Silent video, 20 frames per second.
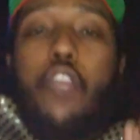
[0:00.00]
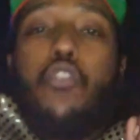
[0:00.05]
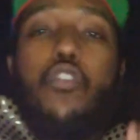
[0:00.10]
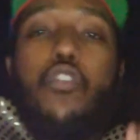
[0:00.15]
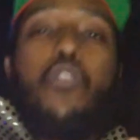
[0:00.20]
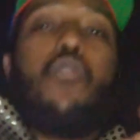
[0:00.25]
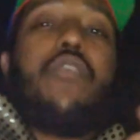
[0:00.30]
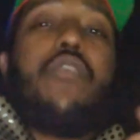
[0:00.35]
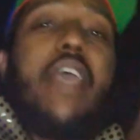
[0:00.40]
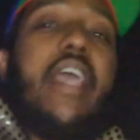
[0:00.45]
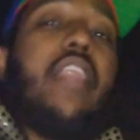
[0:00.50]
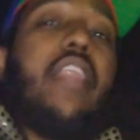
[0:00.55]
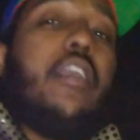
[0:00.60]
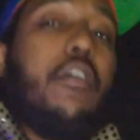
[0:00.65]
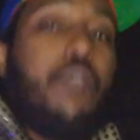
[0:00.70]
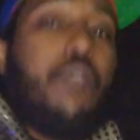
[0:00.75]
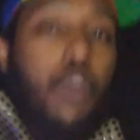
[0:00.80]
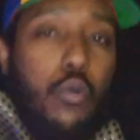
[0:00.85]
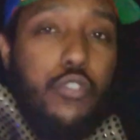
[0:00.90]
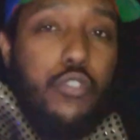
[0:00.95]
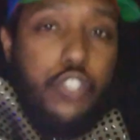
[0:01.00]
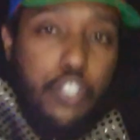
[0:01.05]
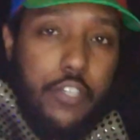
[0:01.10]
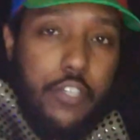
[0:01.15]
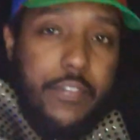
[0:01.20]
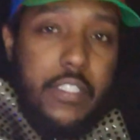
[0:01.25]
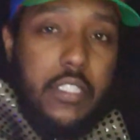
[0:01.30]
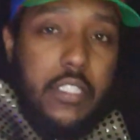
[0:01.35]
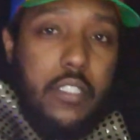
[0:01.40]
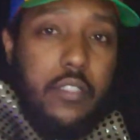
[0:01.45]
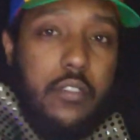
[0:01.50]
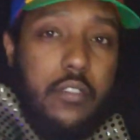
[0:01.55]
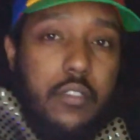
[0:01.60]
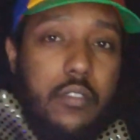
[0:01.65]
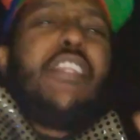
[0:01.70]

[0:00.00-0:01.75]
to use any of those services.